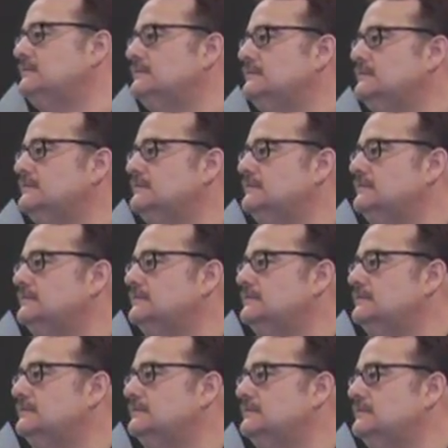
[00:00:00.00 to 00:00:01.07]

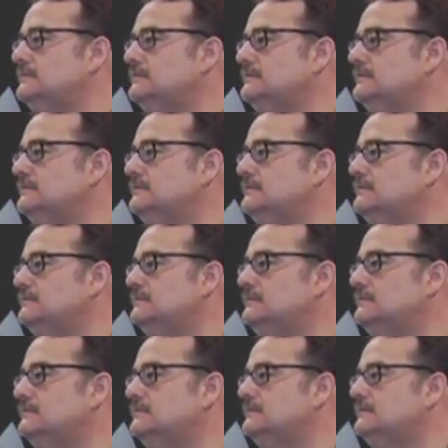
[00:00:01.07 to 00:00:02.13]

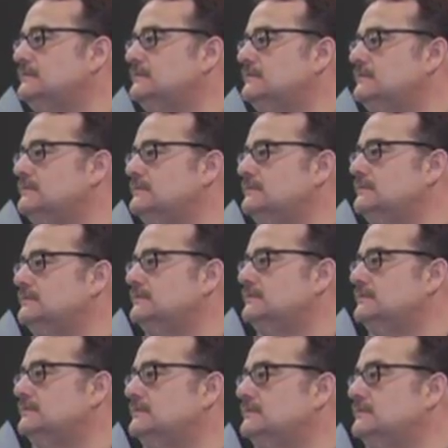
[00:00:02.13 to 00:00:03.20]

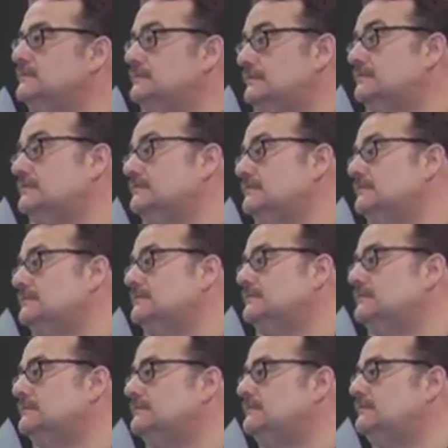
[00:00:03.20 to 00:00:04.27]

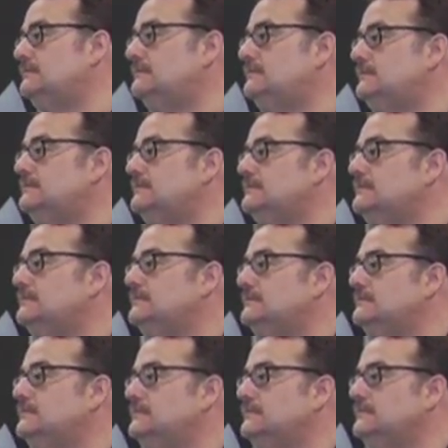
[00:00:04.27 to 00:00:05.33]

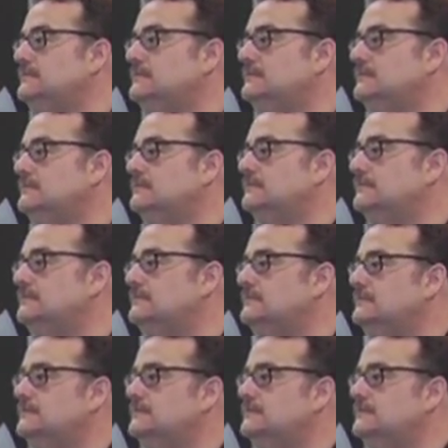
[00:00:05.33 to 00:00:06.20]
[no speech]